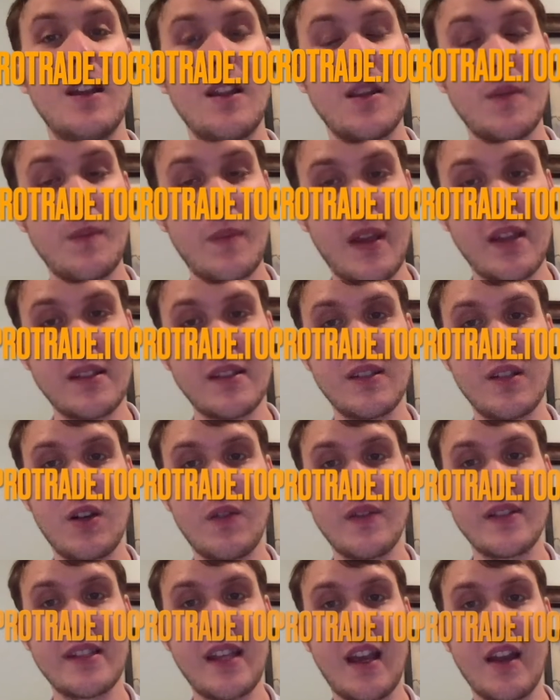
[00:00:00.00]
Best
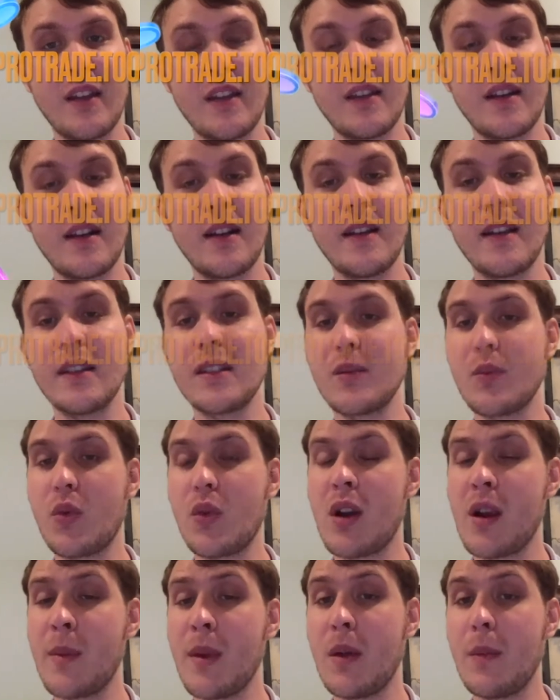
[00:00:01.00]
service out there. That's a
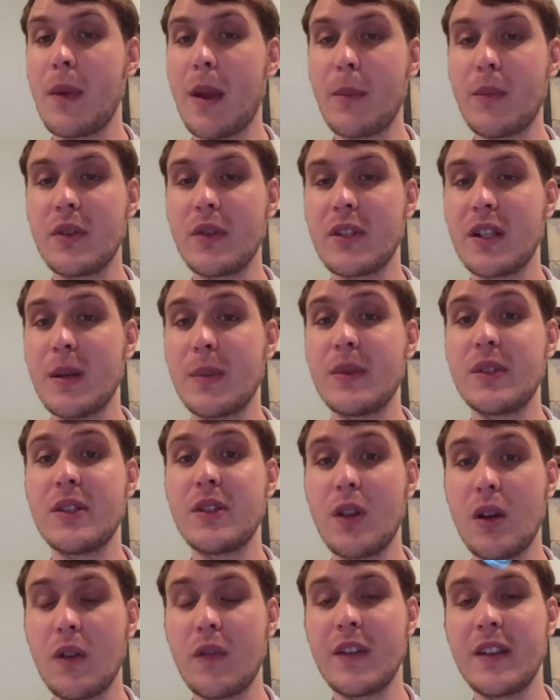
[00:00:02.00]
premium membership
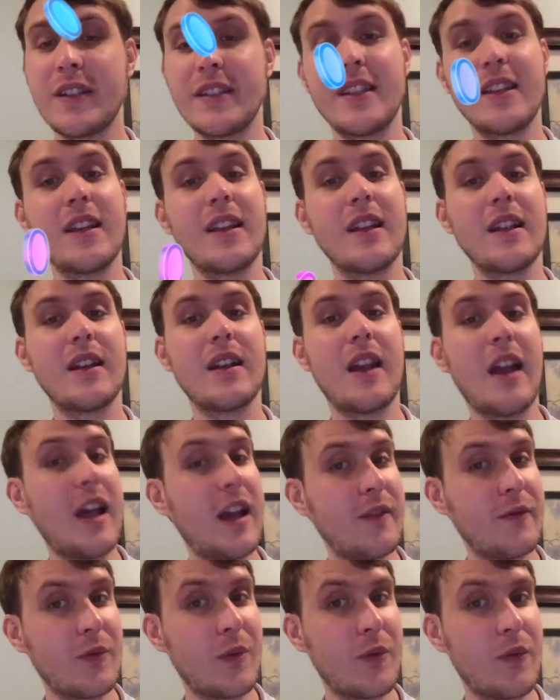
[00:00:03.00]
service
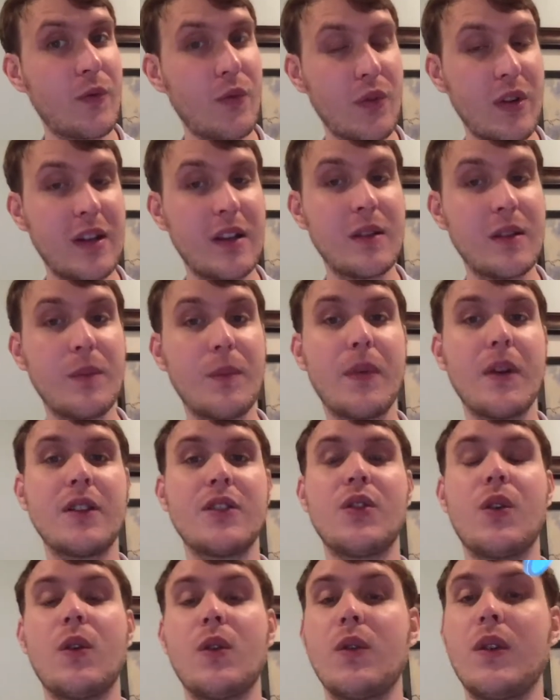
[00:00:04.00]
not for free, but
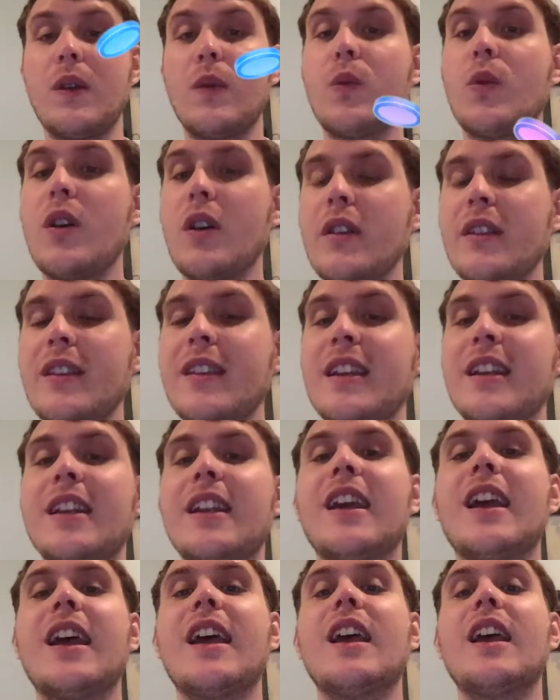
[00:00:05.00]
totally worth it.
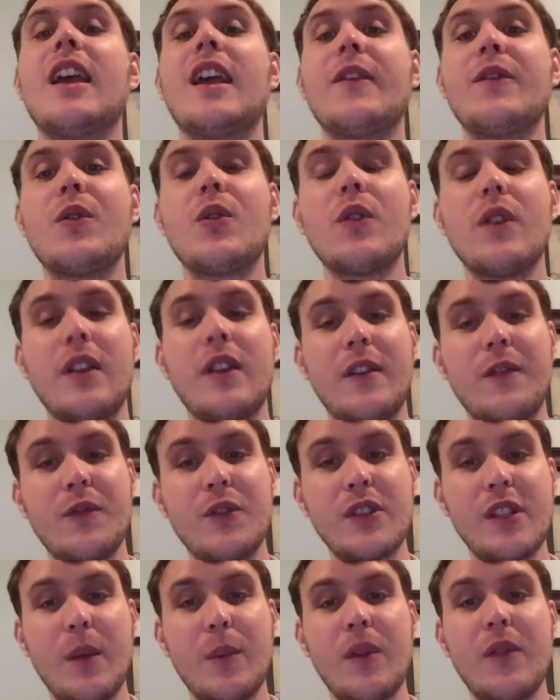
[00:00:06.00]
If you're looking for
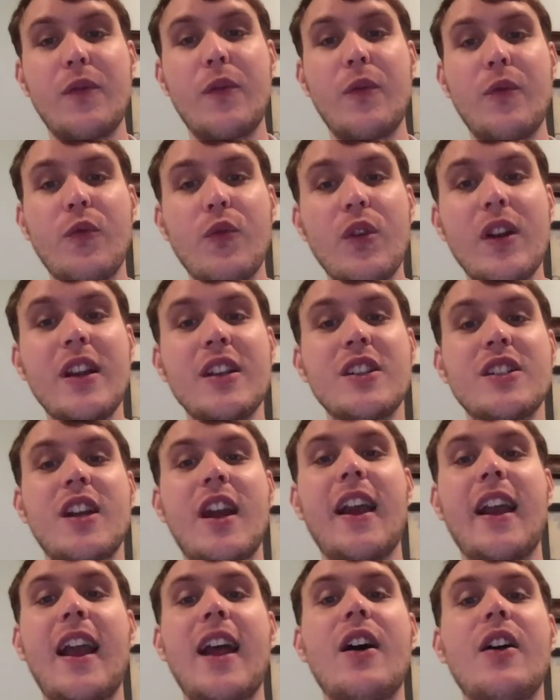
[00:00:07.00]
something for free,
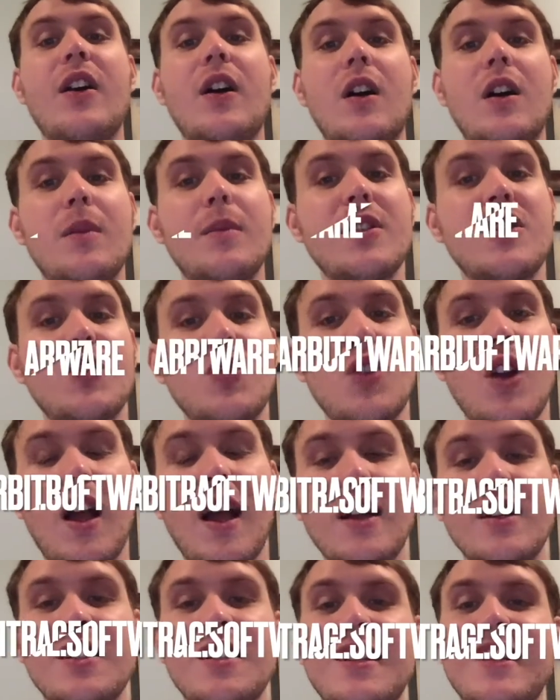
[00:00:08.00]
check out
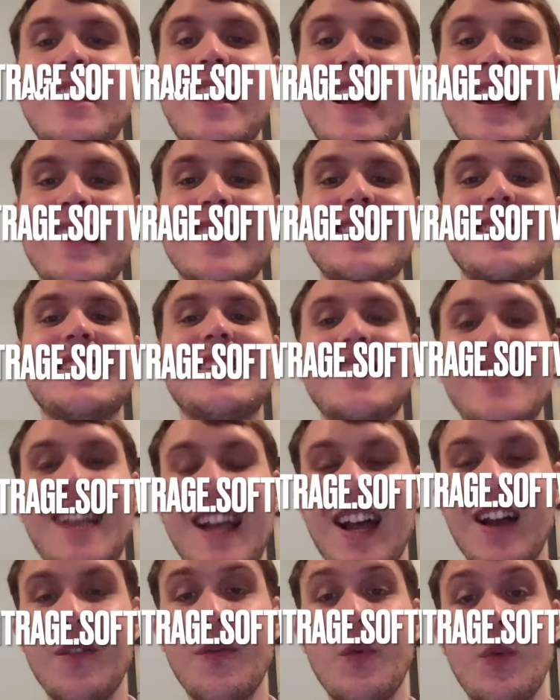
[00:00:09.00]

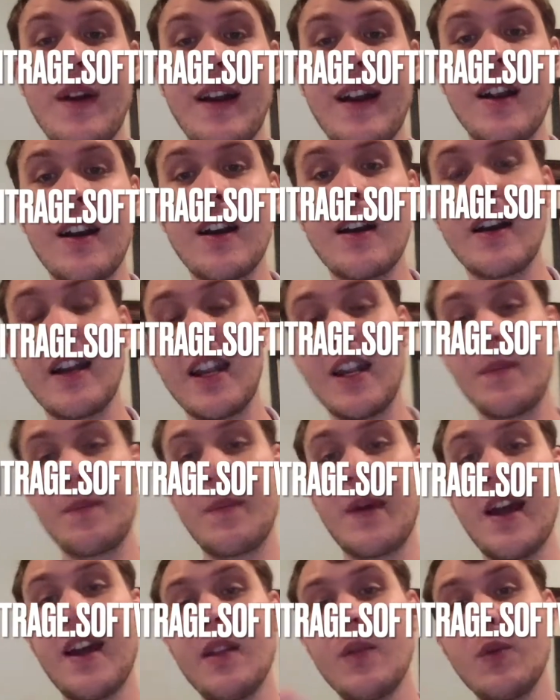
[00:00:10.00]
arbitrage.software. And
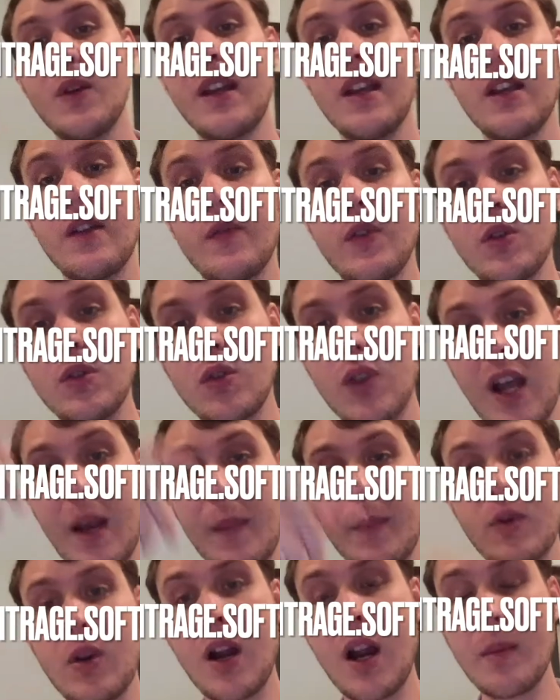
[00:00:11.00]
by the way, if you drop
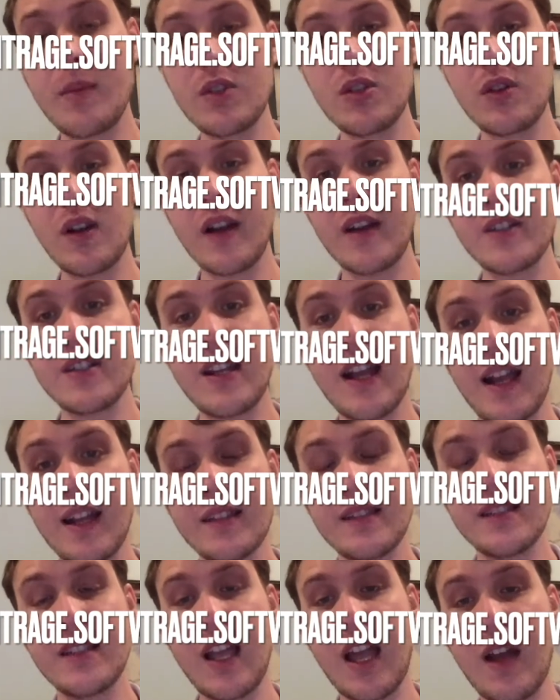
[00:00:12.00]
your
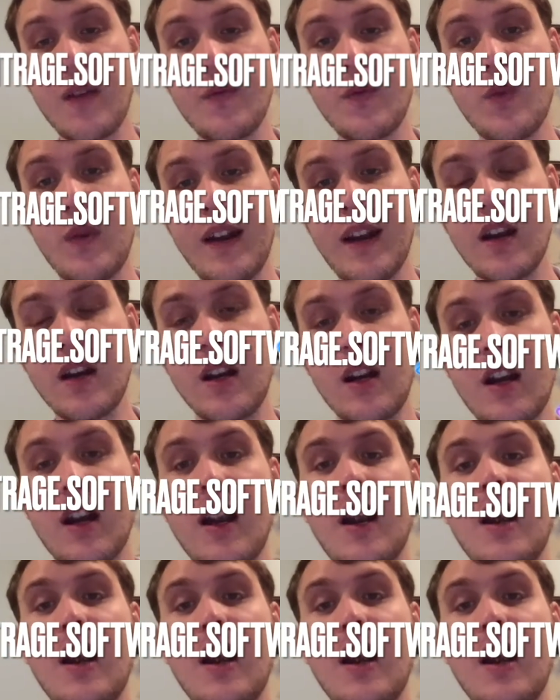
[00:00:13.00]
arbitrage.software